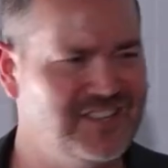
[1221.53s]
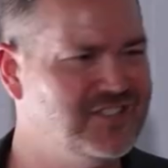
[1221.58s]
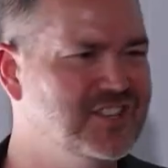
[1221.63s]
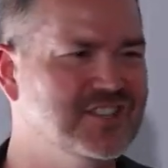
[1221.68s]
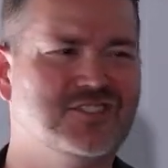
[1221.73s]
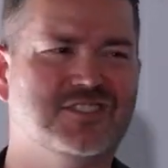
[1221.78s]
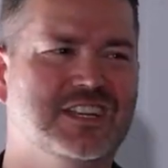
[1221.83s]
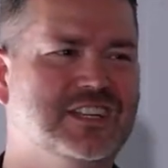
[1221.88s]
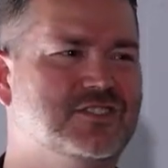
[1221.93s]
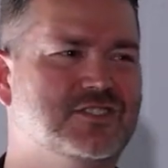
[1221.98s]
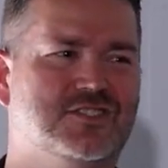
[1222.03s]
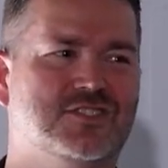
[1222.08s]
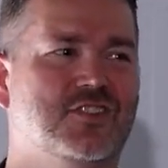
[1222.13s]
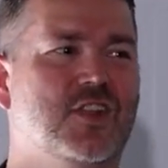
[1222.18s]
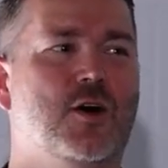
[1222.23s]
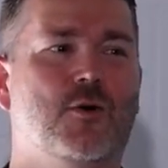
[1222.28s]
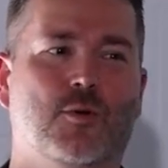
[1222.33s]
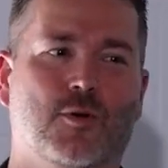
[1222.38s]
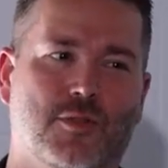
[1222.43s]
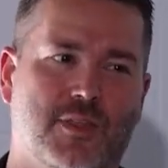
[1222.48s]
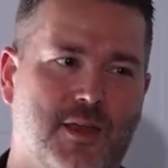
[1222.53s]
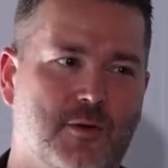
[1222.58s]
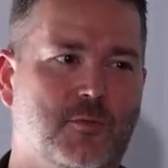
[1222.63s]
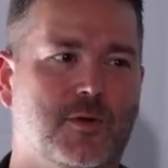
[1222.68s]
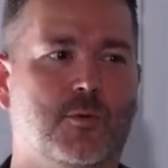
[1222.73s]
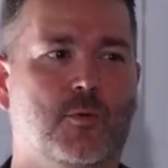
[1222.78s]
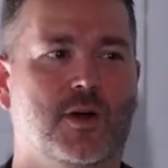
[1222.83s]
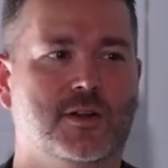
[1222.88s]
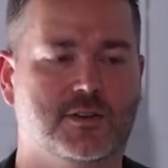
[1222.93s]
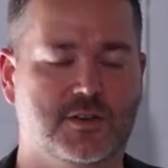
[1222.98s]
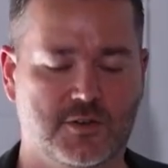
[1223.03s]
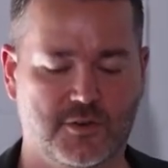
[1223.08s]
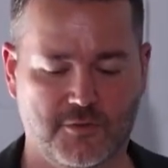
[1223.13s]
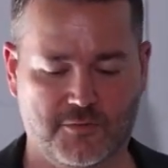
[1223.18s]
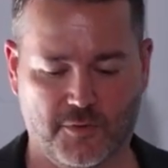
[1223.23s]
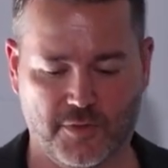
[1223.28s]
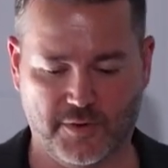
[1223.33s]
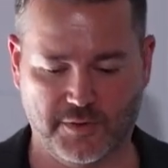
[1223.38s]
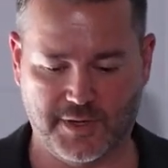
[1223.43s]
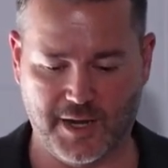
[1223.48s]
It's just, it's slower than we want to do
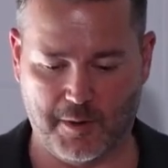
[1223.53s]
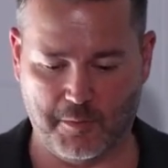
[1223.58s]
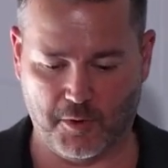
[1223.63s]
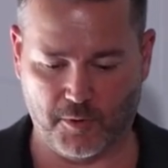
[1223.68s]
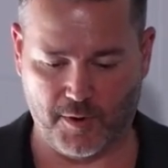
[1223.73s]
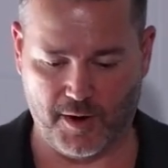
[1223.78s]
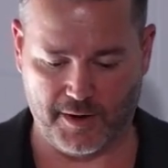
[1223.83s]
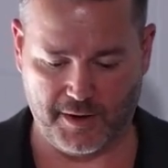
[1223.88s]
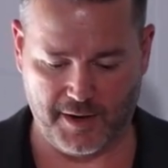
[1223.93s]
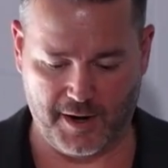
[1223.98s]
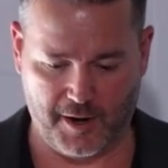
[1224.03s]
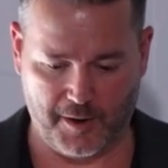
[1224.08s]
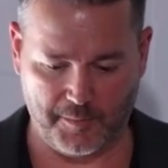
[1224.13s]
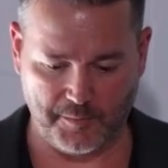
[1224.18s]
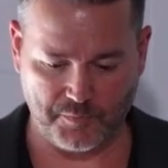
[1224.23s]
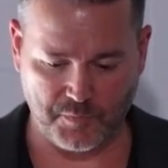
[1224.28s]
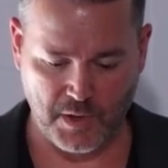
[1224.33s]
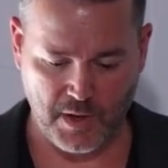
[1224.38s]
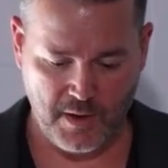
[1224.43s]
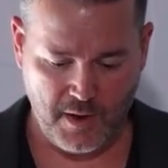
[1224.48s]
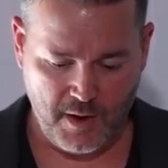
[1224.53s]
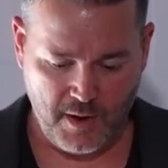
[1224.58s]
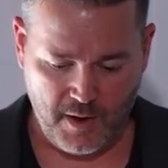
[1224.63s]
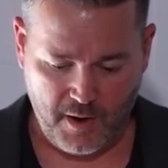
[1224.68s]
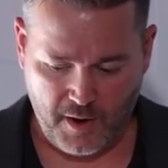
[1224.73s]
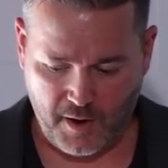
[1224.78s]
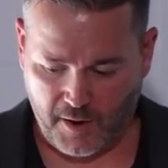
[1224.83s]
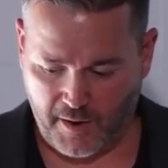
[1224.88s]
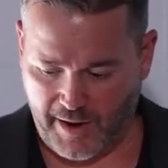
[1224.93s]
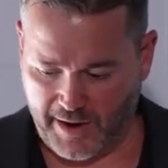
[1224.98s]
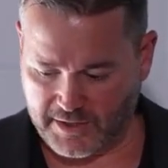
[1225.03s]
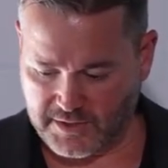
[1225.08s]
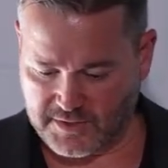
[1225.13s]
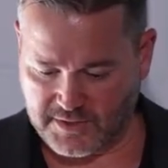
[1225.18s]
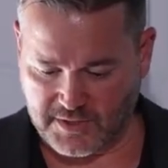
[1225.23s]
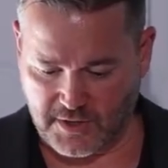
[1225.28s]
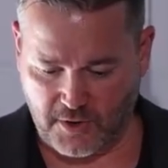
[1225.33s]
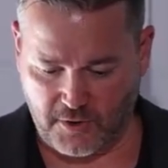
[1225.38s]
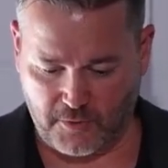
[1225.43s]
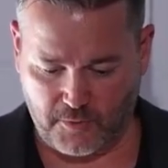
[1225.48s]
for the demo right now. All right,
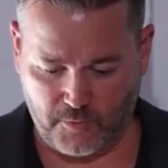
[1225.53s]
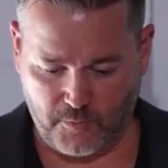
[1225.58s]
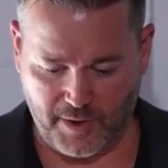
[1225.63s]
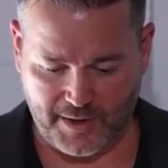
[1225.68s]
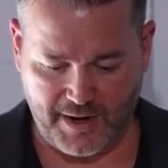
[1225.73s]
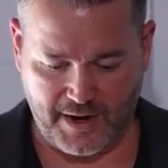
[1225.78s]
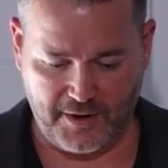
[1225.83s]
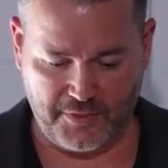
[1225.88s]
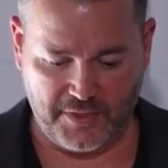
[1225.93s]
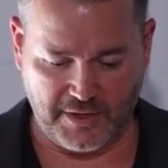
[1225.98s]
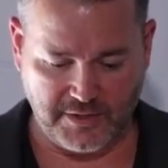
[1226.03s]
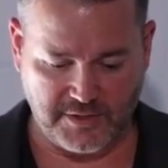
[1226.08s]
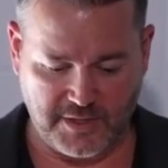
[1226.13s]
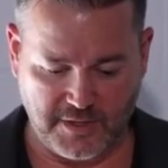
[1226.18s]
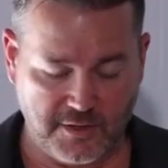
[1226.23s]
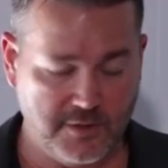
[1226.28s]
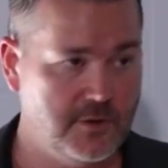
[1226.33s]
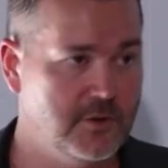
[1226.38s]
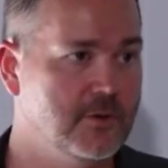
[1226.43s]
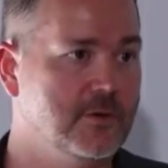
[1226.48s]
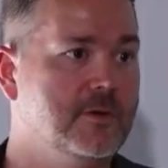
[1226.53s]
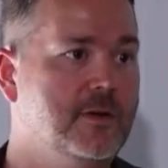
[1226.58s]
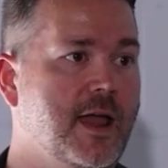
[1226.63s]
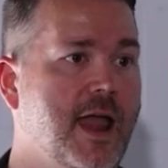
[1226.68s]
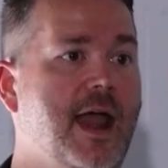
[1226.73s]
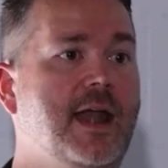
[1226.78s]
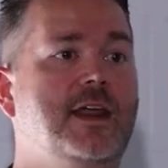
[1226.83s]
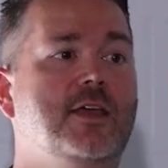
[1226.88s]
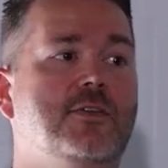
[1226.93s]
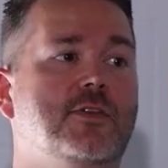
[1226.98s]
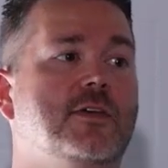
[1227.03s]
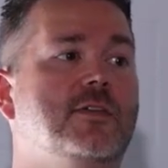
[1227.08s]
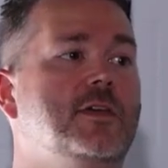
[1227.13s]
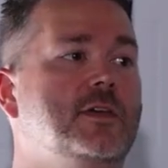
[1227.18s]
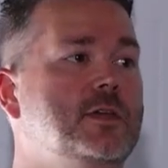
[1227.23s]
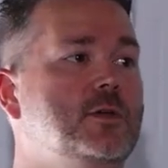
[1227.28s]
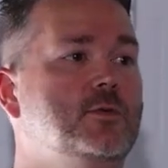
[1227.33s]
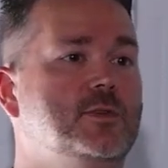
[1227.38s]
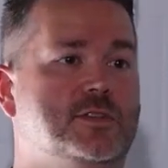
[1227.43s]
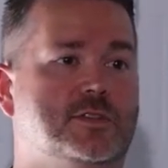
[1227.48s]
so what kind of things can you do? Anything
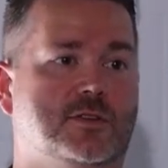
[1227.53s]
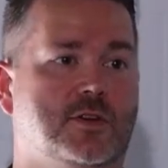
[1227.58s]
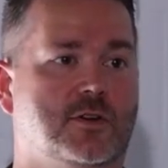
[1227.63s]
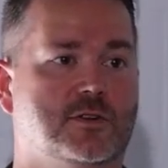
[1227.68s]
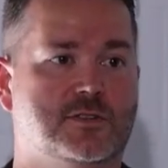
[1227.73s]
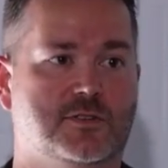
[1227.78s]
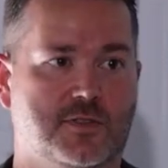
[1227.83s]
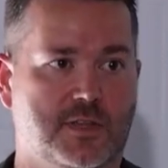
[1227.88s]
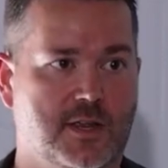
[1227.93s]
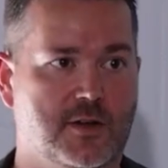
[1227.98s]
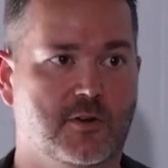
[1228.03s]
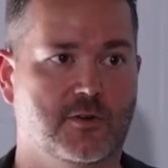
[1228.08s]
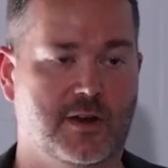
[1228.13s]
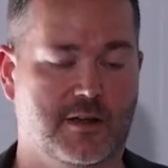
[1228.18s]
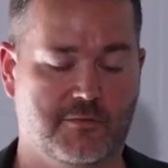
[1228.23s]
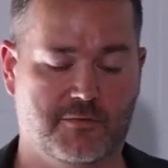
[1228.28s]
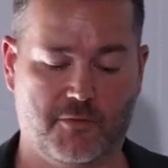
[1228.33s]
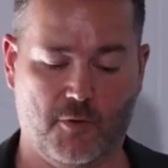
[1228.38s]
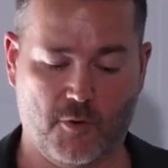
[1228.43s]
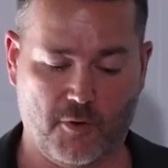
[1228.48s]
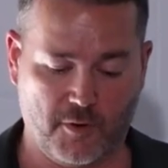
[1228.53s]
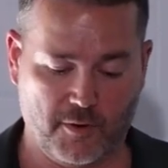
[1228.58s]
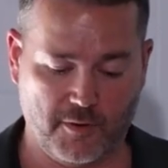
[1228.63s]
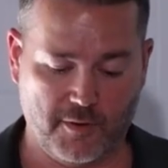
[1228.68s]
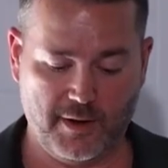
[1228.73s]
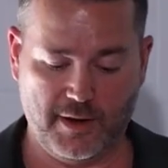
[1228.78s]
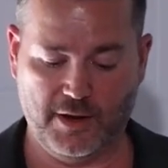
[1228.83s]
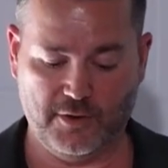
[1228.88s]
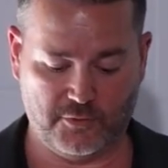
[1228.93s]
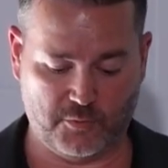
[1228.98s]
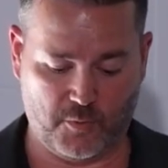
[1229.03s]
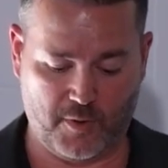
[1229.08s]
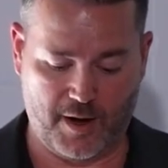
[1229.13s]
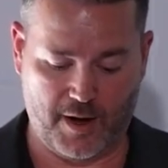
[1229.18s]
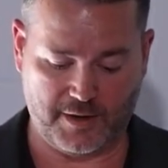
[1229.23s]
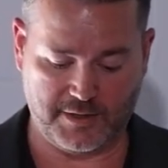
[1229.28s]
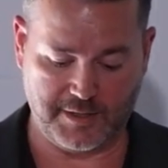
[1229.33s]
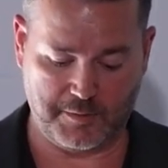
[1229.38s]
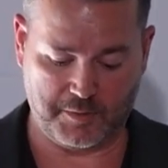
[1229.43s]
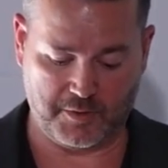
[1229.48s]
that you would search the internet for is
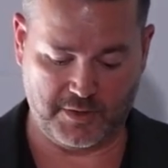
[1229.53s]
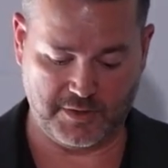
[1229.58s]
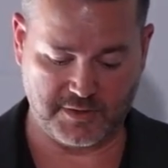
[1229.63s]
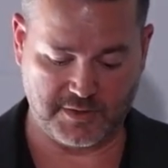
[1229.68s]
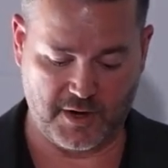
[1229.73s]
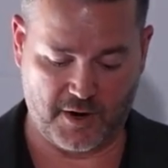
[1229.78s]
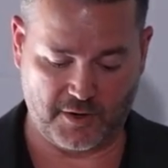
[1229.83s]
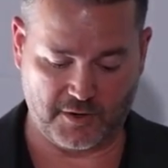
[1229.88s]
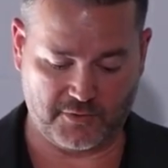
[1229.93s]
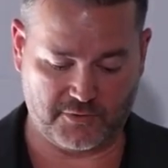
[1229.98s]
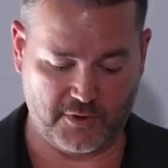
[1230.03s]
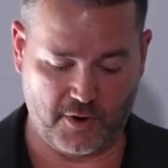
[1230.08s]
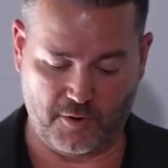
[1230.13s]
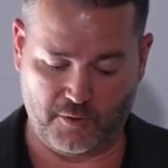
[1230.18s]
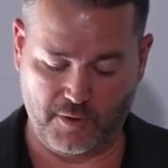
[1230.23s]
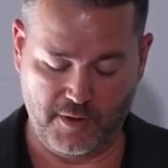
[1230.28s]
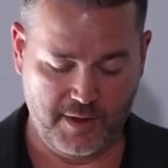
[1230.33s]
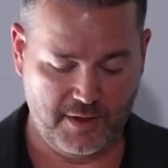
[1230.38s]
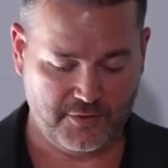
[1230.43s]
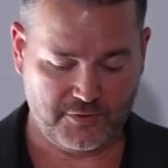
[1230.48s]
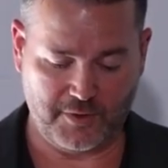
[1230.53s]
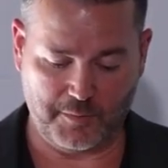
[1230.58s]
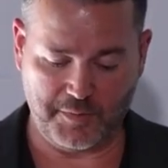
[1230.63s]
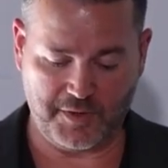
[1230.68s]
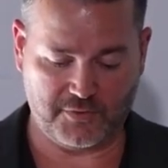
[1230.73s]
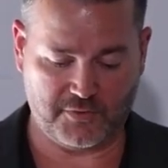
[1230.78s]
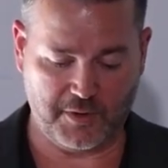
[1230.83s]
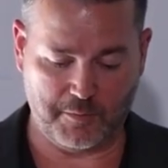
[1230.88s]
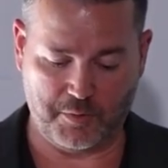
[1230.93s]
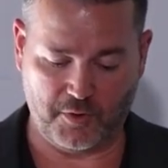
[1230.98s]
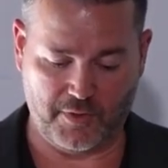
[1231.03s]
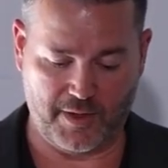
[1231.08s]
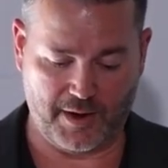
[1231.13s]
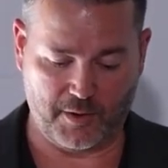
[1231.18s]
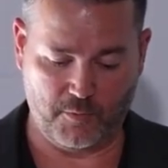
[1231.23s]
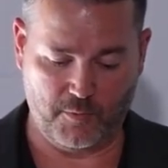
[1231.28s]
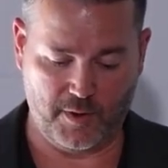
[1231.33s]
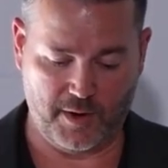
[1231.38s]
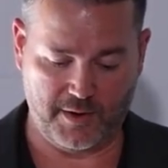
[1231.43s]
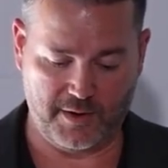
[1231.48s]
where I typically start. So something simple
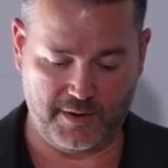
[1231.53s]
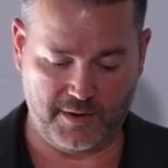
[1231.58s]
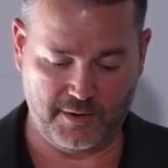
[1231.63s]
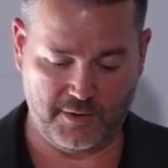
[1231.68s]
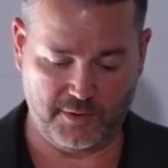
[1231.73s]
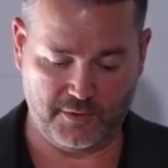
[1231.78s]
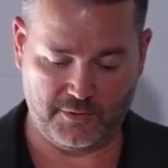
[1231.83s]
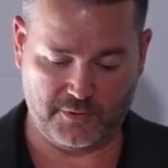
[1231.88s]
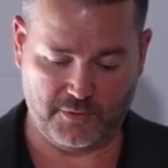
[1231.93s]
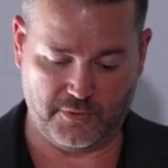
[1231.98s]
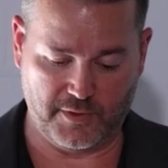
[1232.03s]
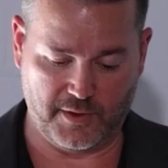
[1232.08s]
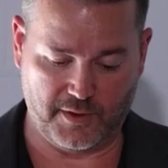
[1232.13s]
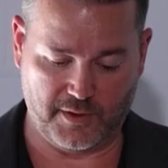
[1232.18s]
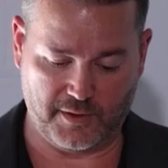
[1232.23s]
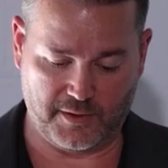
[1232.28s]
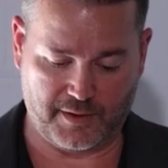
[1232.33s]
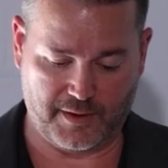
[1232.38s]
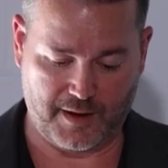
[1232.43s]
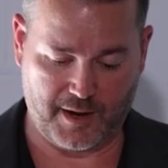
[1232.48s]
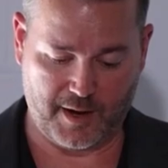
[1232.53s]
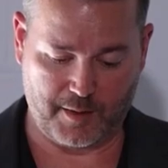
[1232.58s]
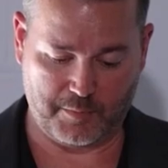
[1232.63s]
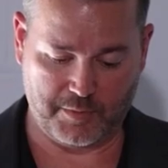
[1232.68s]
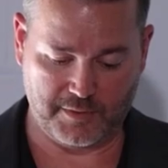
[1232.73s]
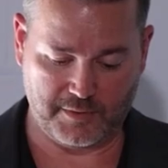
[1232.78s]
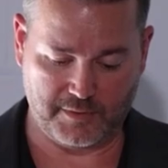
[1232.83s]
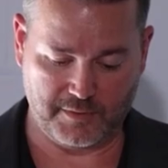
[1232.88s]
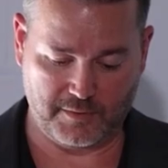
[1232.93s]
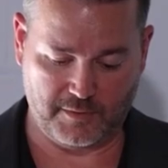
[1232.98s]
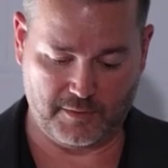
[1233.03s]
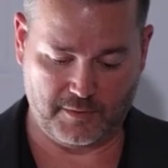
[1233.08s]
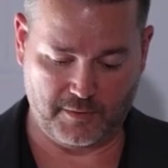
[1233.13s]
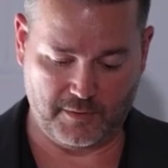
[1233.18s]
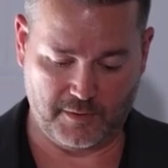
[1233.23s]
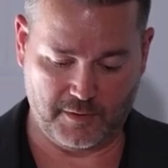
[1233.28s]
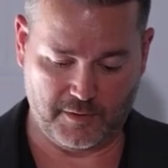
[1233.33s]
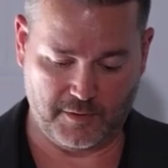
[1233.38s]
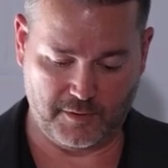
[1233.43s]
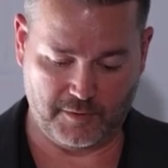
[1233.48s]
like, what is the
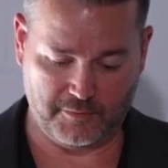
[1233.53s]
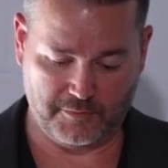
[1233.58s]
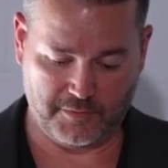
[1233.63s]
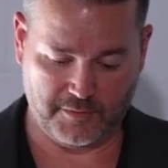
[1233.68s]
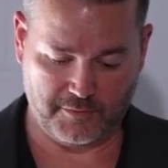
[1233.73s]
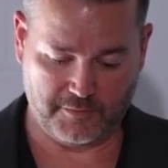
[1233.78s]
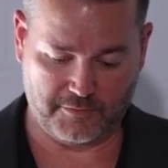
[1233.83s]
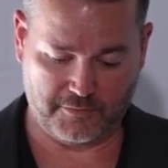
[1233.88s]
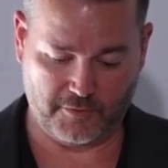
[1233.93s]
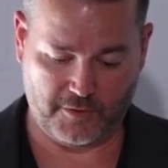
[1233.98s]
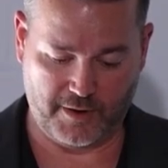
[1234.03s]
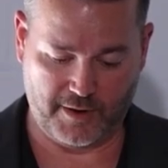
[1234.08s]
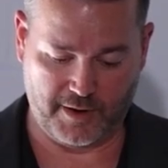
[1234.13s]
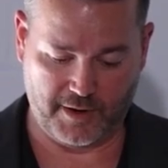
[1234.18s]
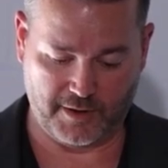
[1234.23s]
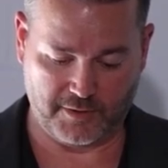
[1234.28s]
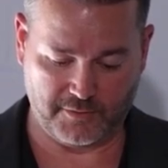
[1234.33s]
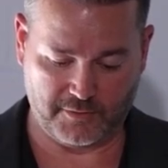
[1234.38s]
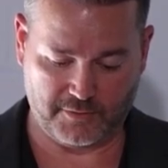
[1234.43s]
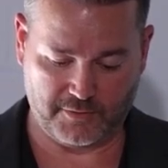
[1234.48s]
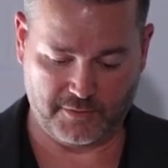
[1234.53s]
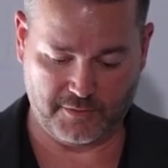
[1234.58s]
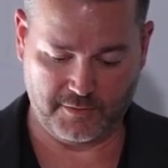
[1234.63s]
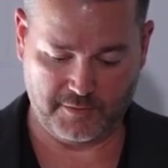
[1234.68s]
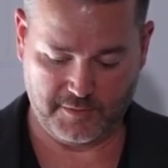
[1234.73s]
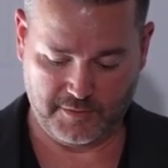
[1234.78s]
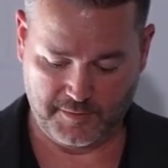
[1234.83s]
capital of France?